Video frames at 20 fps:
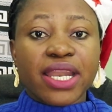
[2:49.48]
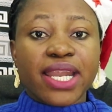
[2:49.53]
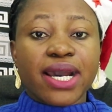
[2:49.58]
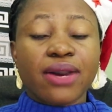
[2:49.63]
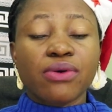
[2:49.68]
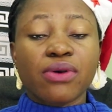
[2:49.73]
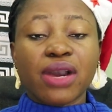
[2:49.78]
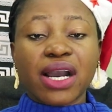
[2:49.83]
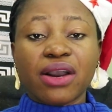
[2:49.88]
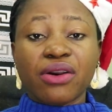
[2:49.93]

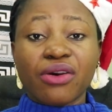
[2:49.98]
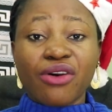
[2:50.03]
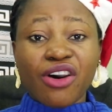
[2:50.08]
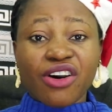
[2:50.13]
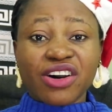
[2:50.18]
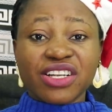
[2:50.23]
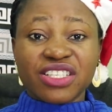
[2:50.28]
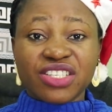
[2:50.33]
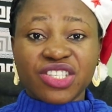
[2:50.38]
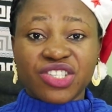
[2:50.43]
that we can go
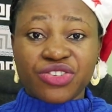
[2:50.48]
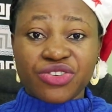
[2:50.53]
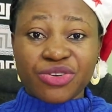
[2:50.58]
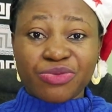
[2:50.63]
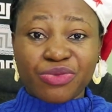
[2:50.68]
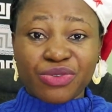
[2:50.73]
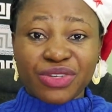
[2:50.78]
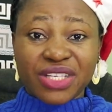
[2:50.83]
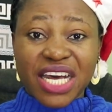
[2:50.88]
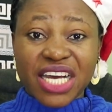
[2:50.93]
on this
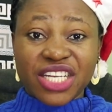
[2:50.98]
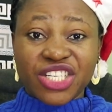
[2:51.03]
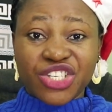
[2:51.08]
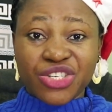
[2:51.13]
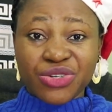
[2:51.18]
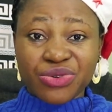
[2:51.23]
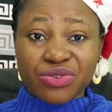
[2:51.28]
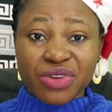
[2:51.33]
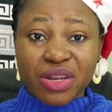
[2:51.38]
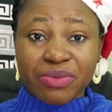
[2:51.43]
trip with our
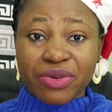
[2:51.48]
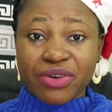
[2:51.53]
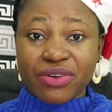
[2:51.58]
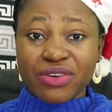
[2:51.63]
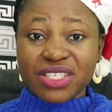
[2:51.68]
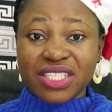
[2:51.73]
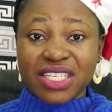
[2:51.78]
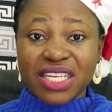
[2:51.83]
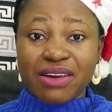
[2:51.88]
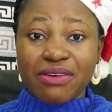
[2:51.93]
children,
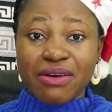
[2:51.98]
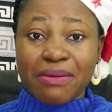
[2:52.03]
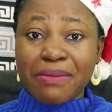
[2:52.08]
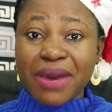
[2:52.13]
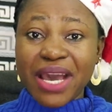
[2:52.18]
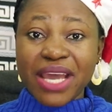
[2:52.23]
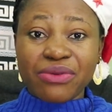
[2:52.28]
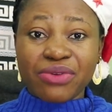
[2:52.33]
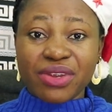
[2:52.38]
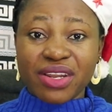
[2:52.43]
because in our
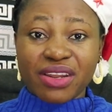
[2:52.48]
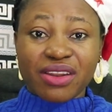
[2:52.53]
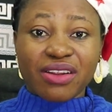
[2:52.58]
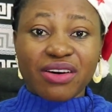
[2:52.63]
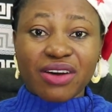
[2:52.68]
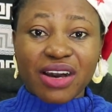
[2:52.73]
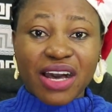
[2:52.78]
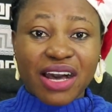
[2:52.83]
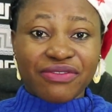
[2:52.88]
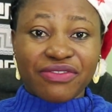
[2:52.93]
mind we did
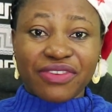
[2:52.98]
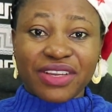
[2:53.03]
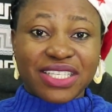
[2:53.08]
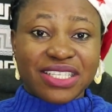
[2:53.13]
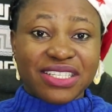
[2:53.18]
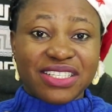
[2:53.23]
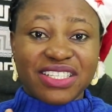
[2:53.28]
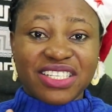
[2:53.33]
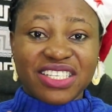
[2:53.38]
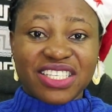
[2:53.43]
not have
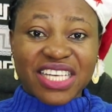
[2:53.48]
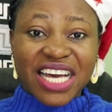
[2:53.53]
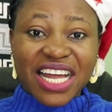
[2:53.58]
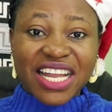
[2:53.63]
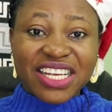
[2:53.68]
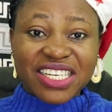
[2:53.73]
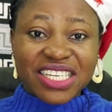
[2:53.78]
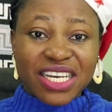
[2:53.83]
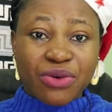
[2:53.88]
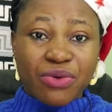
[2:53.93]
fertility
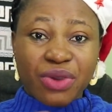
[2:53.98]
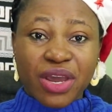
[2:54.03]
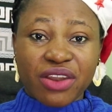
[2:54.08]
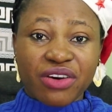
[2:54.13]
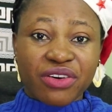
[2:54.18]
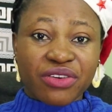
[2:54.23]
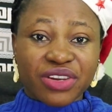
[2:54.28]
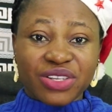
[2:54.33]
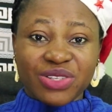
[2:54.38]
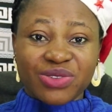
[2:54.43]
challenge, and we are
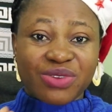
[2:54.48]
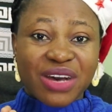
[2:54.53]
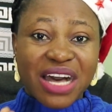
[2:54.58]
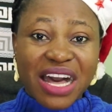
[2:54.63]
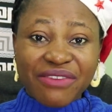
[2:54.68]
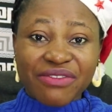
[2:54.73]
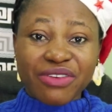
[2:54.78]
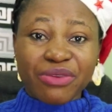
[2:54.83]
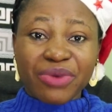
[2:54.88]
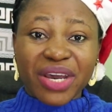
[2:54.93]
not going to
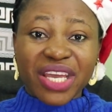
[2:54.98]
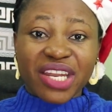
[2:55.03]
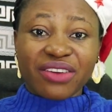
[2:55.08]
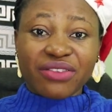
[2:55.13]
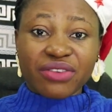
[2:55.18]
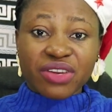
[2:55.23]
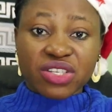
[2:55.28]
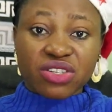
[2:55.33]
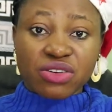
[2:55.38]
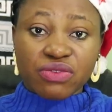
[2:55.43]
have it by the
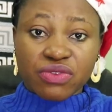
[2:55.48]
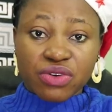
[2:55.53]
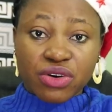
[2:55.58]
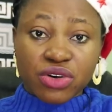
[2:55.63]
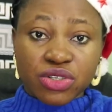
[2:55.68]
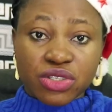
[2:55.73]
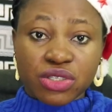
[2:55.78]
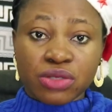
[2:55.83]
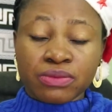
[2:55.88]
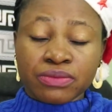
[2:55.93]
grace of
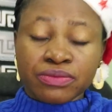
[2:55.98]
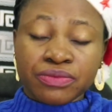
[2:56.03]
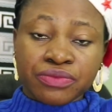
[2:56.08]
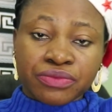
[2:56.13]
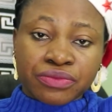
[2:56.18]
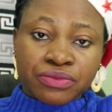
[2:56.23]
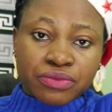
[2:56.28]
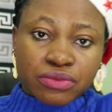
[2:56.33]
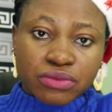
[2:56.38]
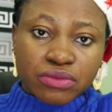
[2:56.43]
God.
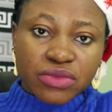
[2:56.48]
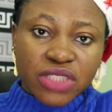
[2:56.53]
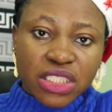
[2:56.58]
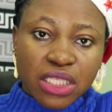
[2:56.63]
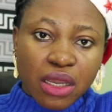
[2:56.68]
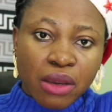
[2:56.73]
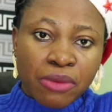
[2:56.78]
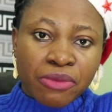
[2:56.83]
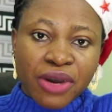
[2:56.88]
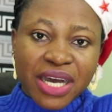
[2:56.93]

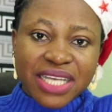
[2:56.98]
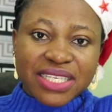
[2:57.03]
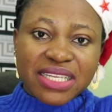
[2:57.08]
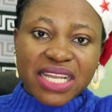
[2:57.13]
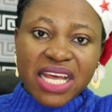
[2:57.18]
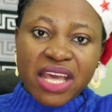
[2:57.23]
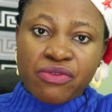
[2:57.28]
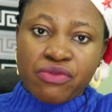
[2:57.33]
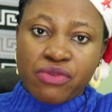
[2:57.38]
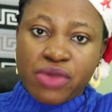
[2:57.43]
But as
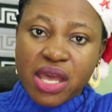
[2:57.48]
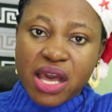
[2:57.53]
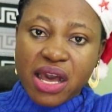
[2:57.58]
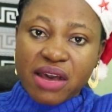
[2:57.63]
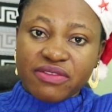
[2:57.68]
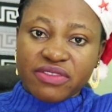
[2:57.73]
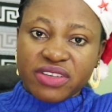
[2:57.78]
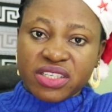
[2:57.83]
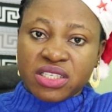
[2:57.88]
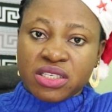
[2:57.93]
life we
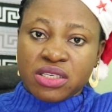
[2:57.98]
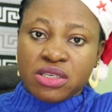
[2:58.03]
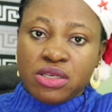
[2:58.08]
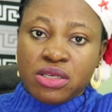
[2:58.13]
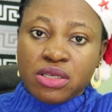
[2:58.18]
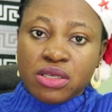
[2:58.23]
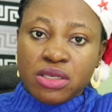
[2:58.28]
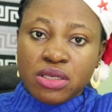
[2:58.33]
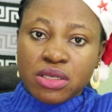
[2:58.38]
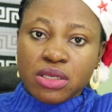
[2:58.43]
have it,
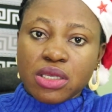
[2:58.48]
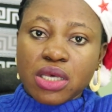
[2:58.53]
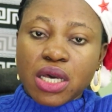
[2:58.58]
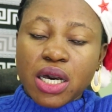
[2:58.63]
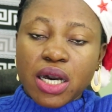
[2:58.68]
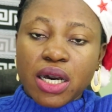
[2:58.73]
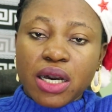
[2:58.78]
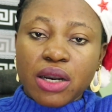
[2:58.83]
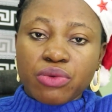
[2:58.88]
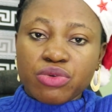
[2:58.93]

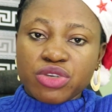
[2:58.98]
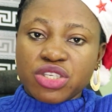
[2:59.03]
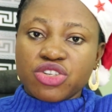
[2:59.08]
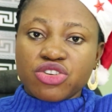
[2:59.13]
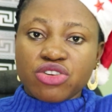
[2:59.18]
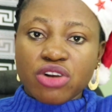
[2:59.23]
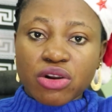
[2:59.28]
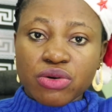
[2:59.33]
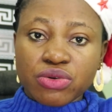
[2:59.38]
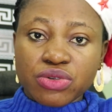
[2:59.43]
we
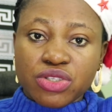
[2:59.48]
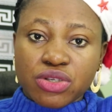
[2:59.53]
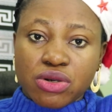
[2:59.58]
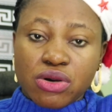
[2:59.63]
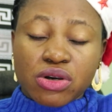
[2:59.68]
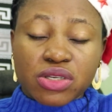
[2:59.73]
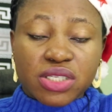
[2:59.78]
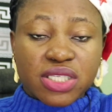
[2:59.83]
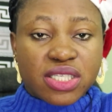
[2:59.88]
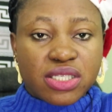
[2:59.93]
struggle to
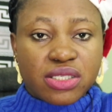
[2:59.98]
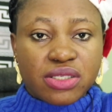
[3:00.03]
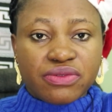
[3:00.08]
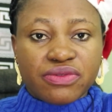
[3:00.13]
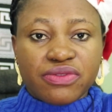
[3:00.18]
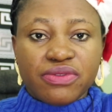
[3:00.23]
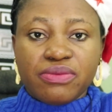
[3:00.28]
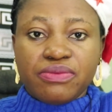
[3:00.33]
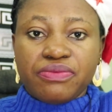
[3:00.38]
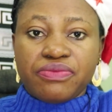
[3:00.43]

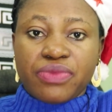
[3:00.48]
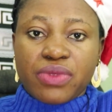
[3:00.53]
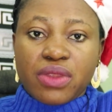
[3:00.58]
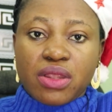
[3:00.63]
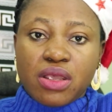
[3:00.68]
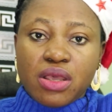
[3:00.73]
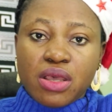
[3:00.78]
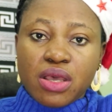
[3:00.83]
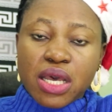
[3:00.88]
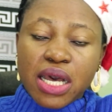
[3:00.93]
conceive.
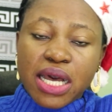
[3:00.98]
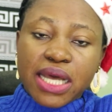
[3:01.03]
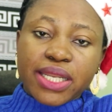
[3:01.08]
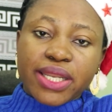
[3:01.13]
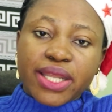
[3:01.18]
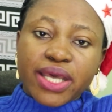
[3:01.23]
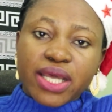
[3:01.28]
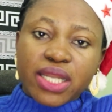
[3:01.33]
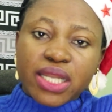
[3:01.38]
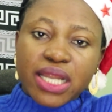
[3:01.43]

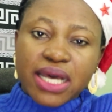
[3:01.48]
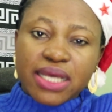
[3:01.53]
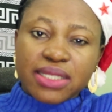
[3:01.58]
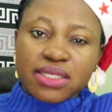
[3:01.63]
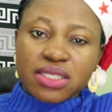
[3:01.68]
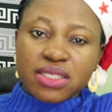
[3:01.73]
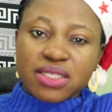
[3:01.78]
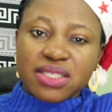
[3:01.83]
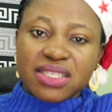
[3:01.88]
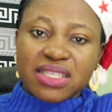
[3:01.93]
And then
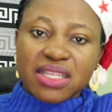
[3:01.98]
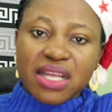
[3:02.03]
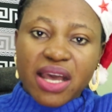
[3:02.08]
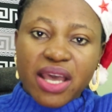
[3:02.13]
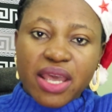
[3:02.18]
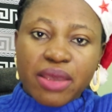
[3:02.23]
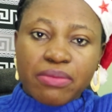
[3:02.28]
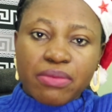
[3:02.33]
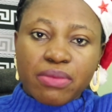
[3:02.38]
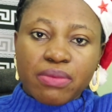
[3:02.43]
at this
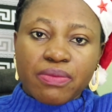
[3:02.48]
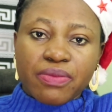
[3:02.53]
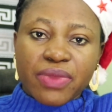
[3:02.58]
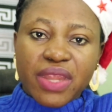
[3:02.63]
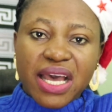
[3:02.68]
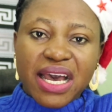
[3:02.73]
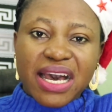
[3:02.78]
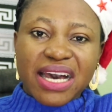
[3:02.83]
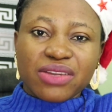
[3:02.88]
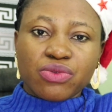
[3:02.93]
time,
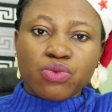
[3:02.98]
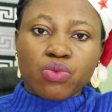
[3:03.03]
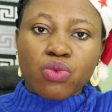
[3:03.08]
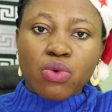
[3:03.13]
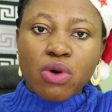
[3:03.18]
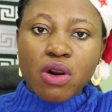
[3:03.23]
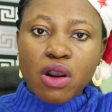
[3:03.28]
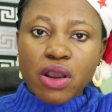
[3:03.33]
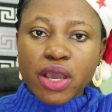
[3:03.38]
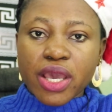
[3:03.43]
I had
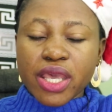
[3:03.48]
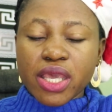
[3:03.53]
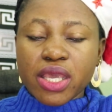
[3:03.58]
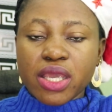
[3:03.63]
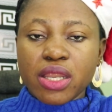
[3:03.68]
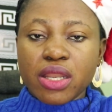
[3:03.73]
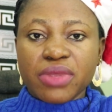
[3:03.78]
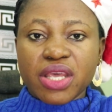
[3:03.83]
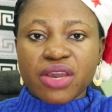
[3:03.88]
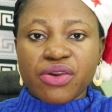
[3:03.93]
worked
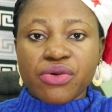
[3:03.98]
in a